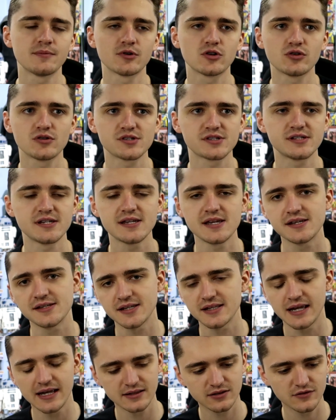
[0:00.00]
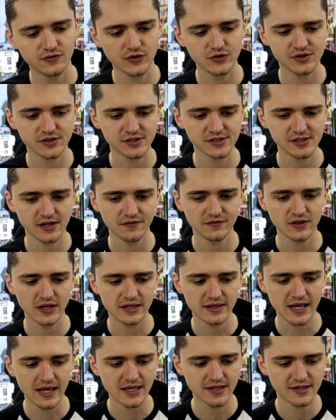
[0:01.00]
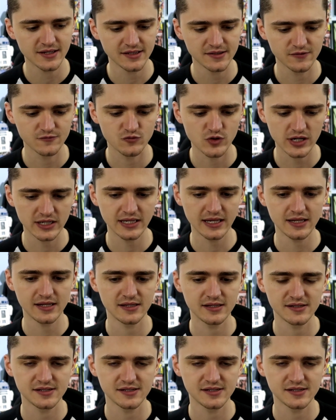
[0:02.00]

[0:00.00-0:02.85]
him across the years in interviews and stuff like that, you can really